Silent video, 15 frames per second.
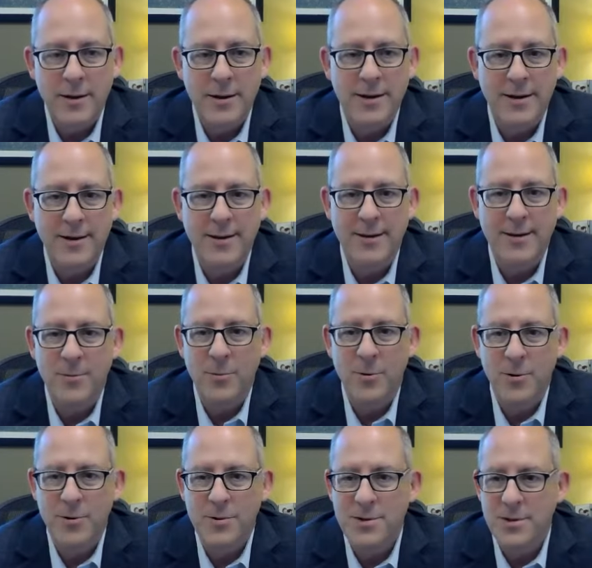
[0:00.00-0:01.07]

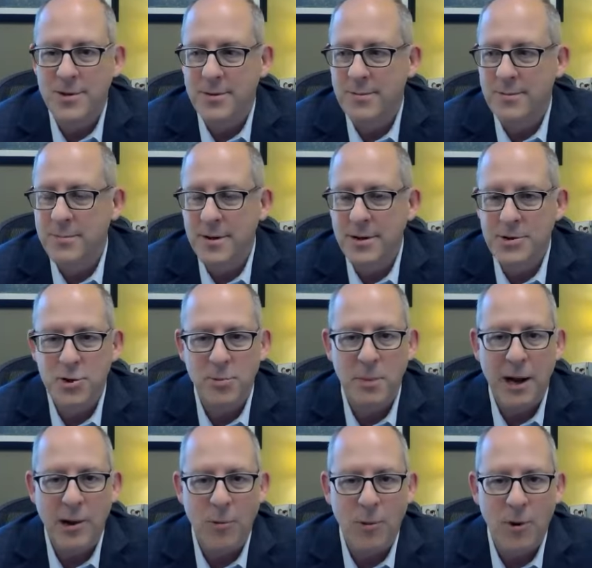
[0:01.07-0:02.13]
whether it's a
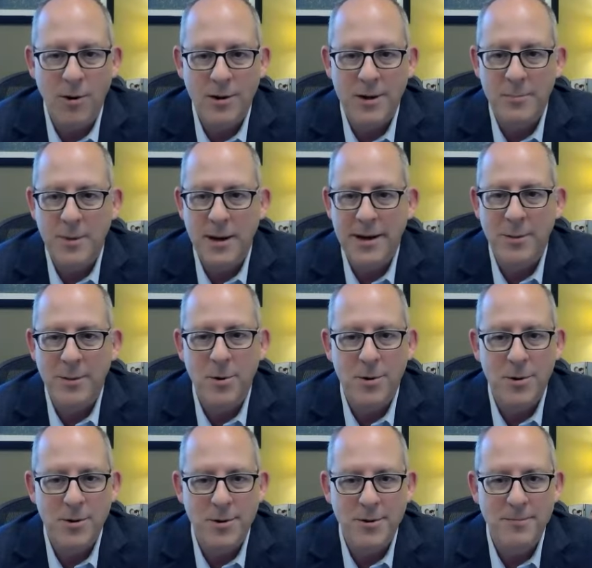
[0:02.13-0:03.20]
2-mile walk in my
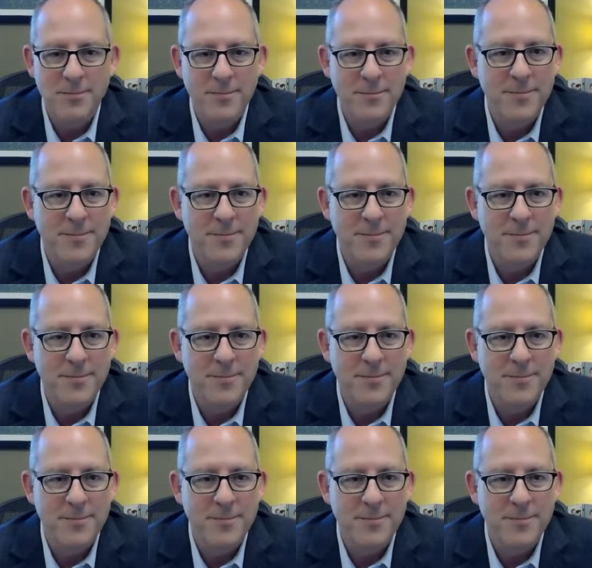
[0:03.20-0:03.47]
neighborhood